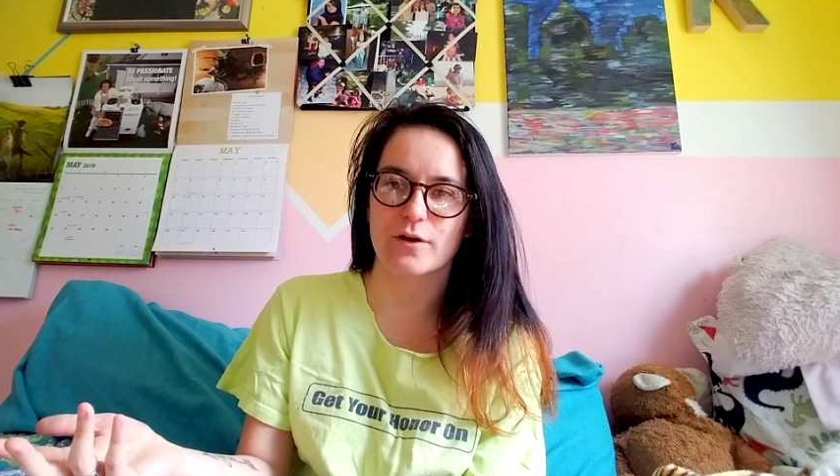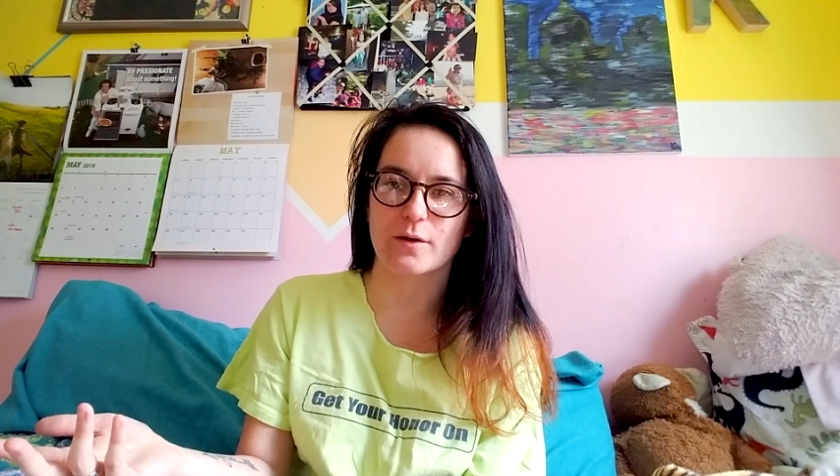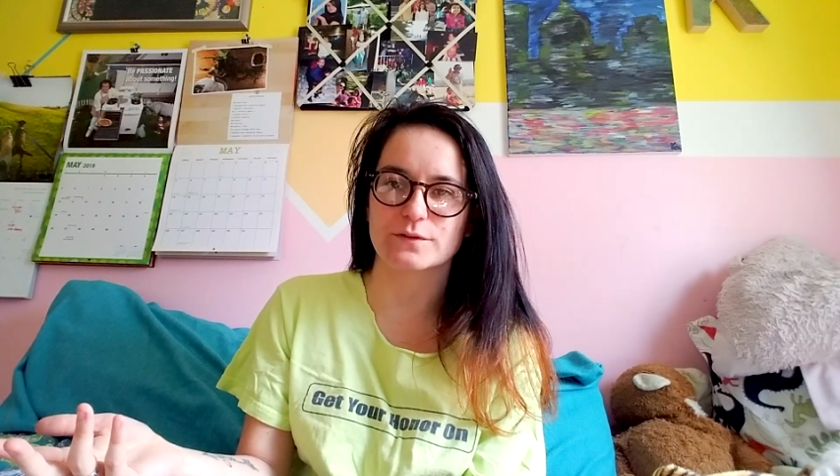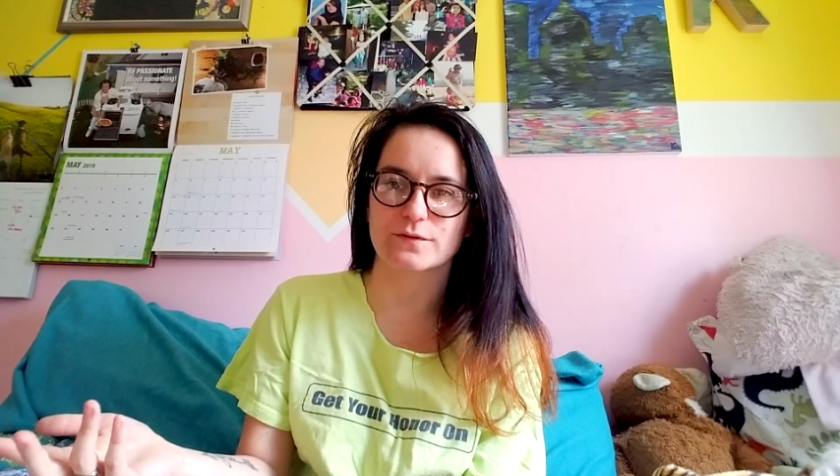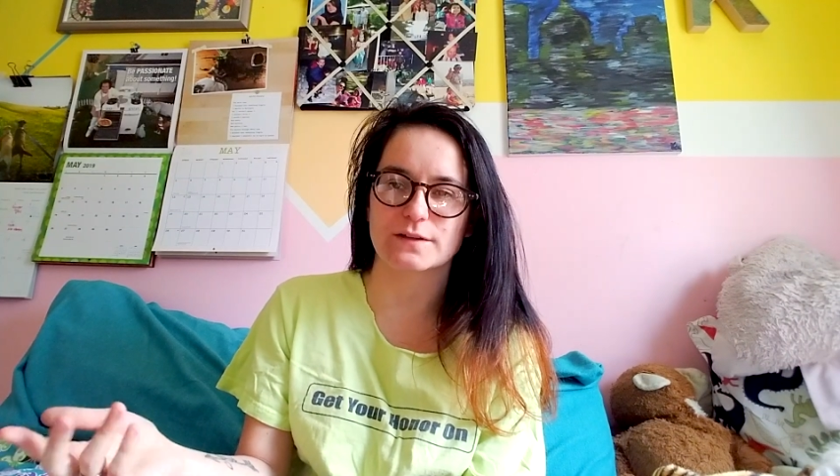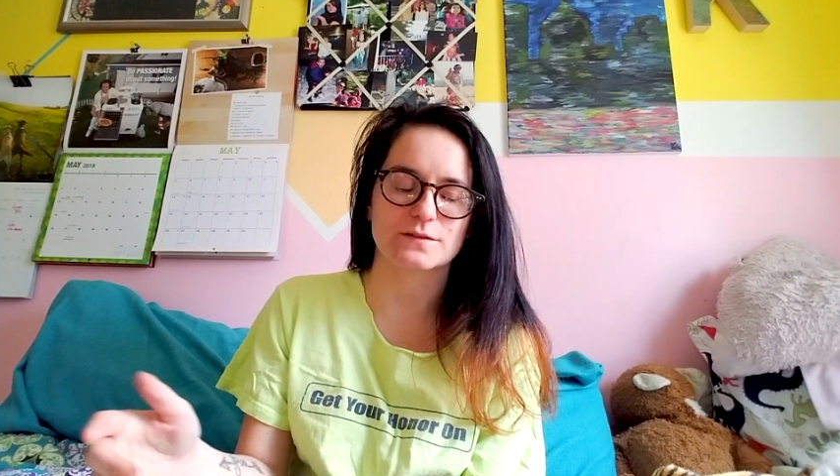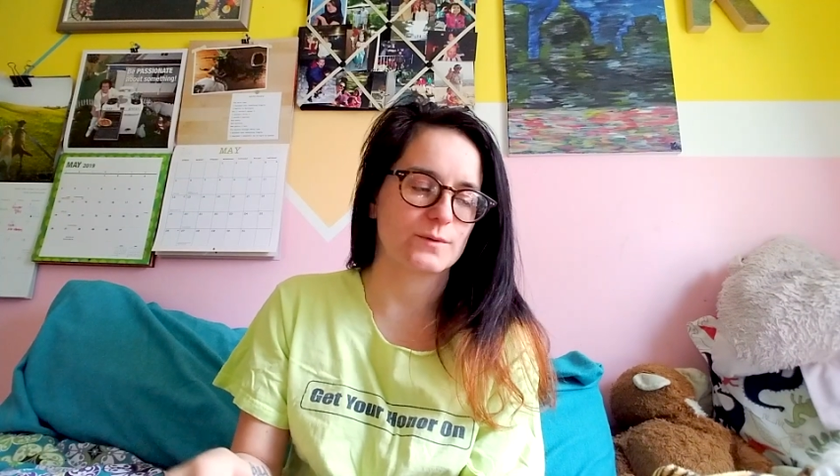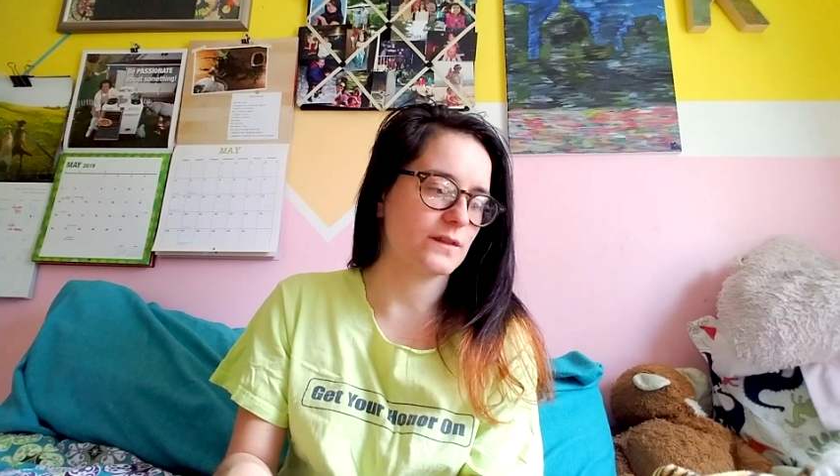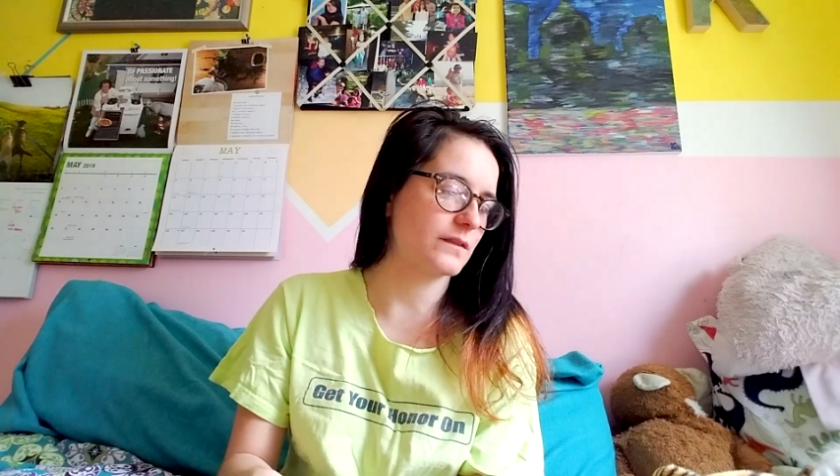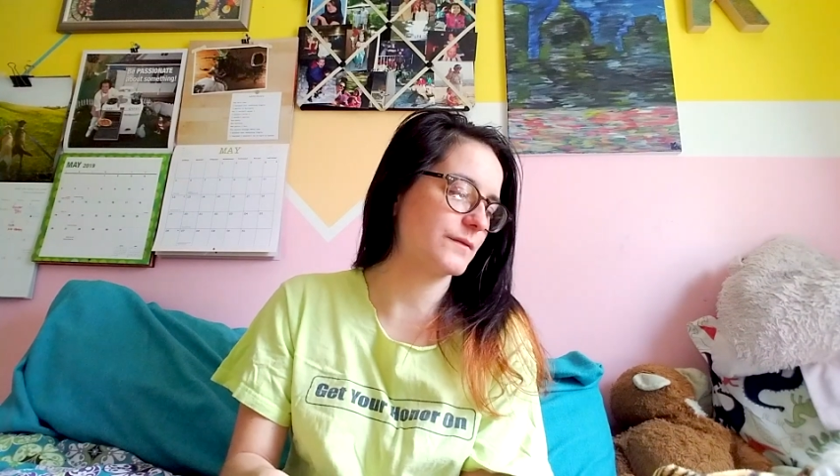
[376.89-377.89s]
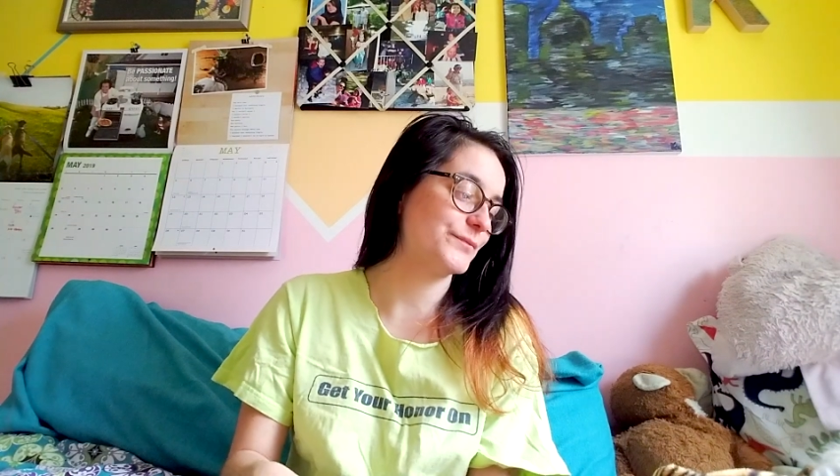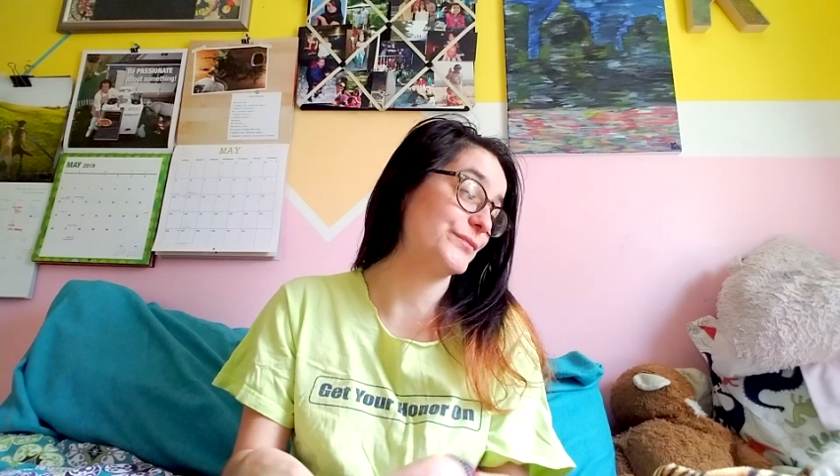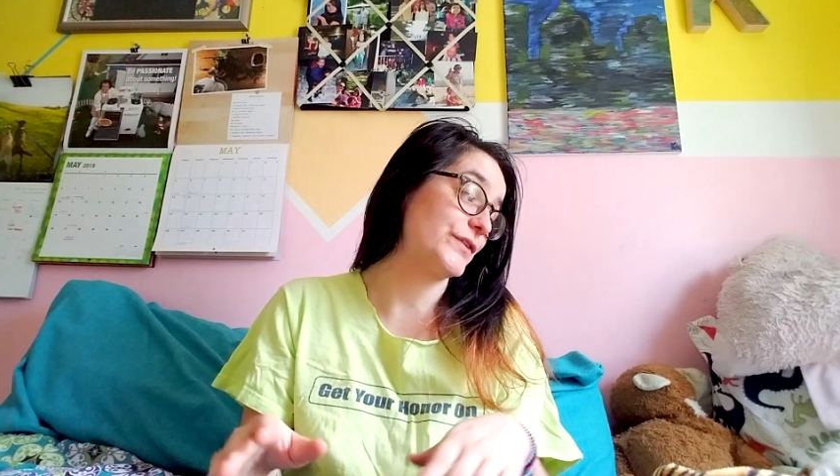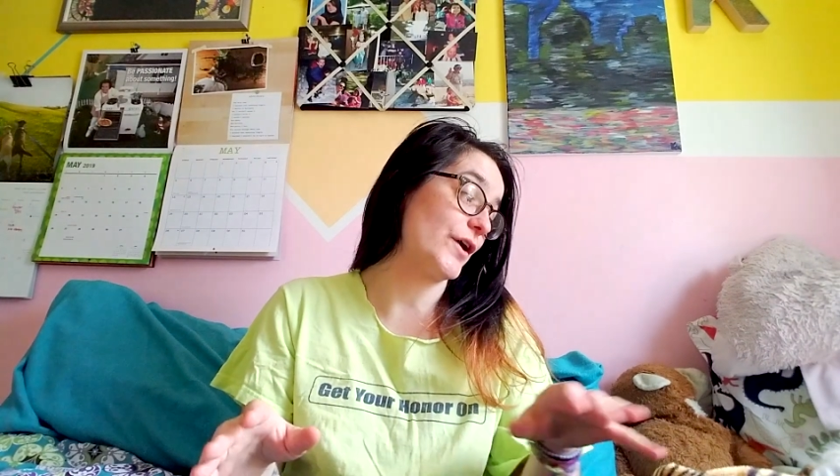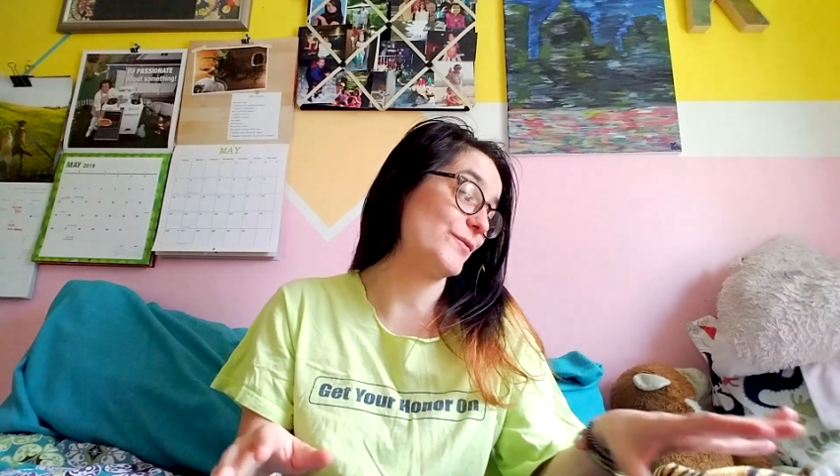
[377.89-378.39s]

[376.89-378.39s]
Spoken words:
I was friends with. So,